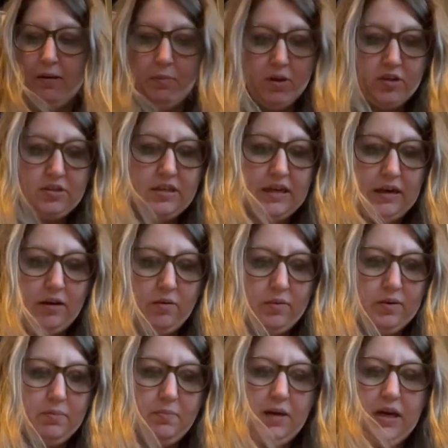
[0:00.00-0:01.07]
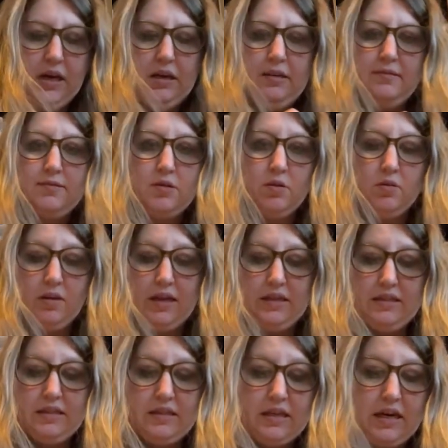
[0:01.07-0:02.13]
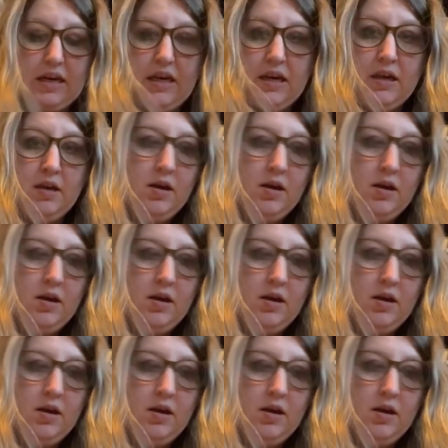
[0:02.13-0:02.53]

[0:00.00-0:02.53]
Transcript: books here with me. So let's see